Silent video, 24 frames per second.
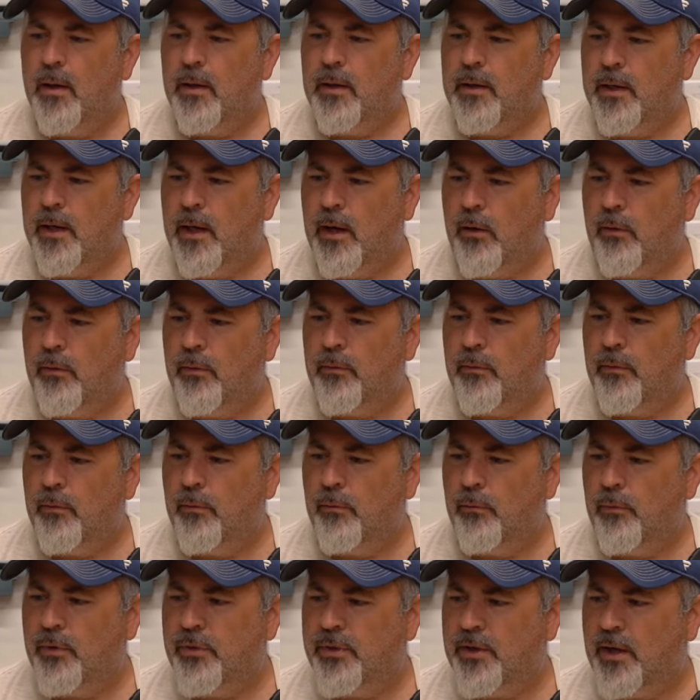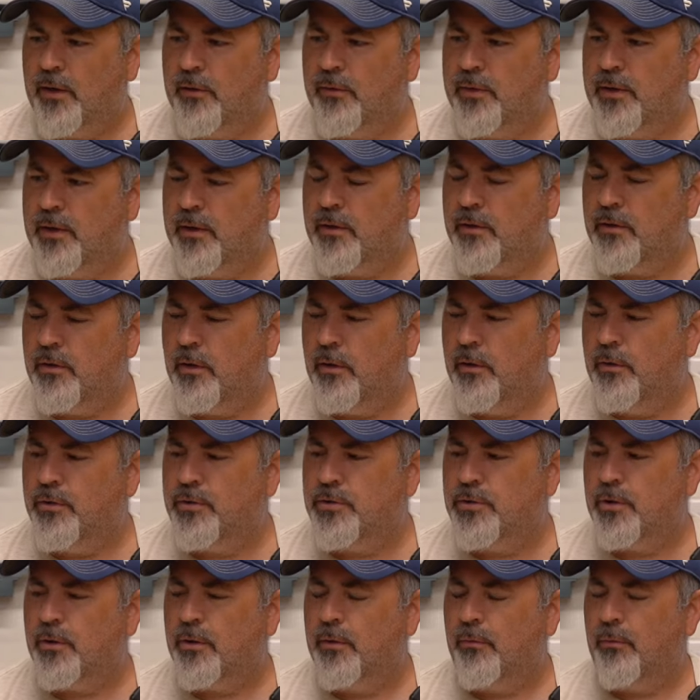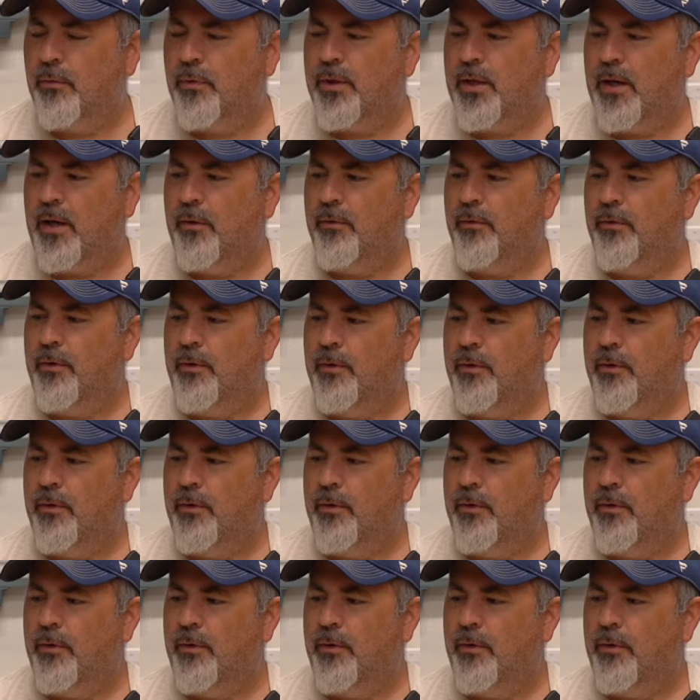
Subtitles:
Without the enclosure and without the